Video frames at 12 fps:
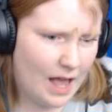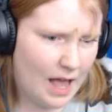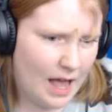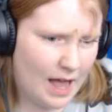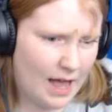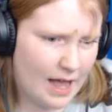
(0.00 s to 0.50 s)

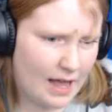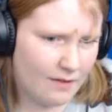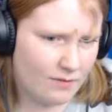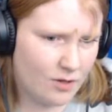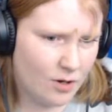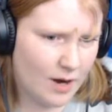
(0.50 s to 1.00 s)
I
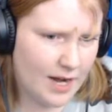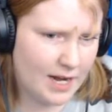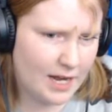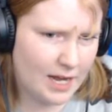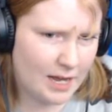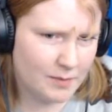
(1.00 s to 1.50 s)
have no
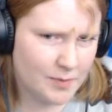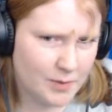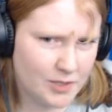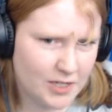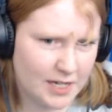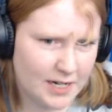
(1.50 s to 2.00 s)
idea how I'm
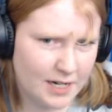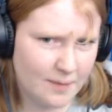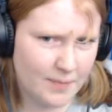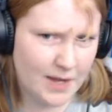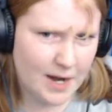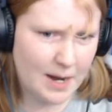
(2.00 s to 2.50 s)
supposed to get it
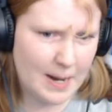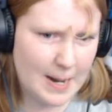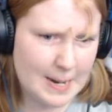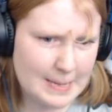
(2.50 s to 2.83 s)
up there.